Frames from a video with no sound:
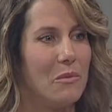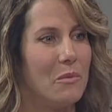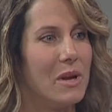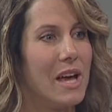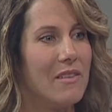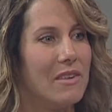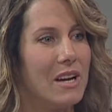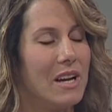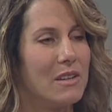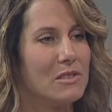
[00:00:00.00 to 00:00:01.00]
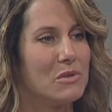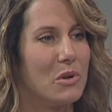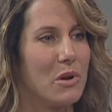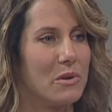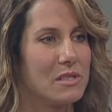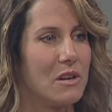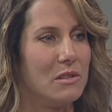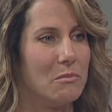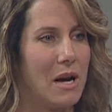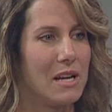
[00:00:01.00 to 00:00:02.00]
we have a hair studio. It's
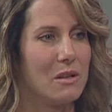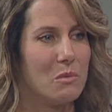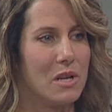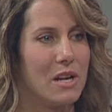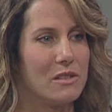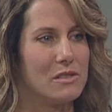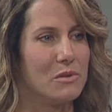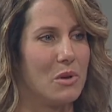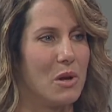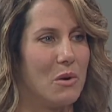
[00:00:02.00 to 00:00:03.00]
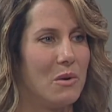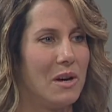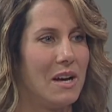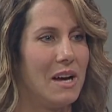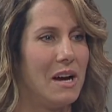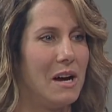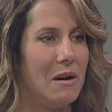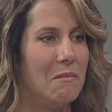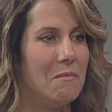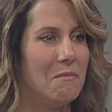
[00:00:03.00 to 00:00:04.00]
called Bakkenwood Hair Studio. And
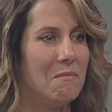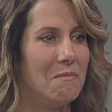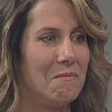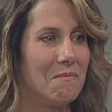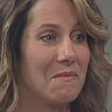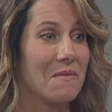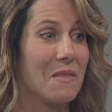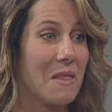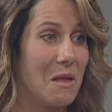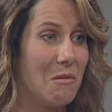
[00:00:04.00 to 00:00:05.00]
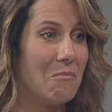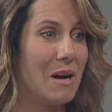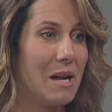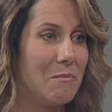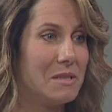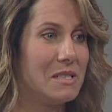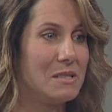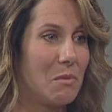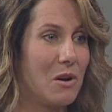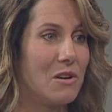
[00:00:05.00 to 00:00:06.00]
um, the name comes from? My
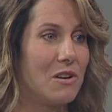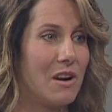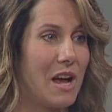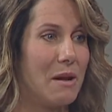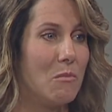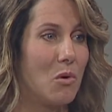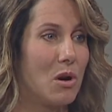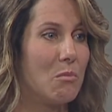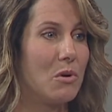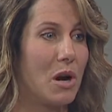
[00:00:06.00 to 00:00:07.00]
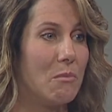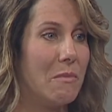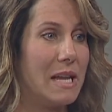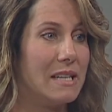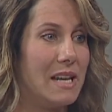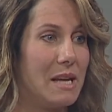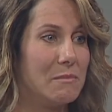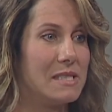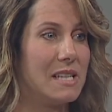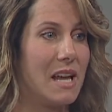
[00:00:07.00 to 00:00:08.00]
business partner and I, Mora, put our maiden
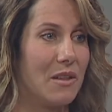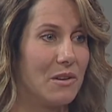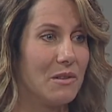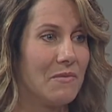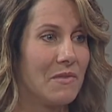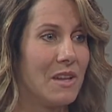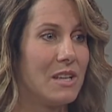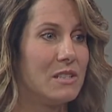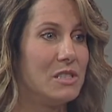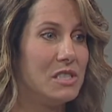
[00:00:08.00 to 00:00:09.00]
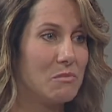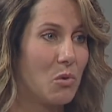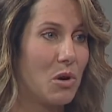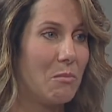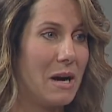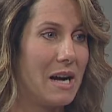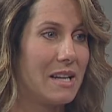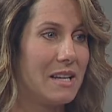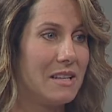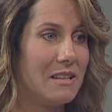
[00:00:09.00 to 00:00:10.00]
names together. Okay. She's Mora
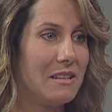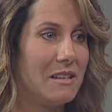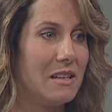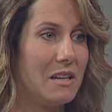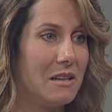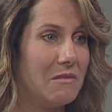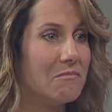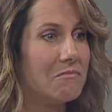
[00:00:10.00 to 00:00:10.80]
Bakken, uh,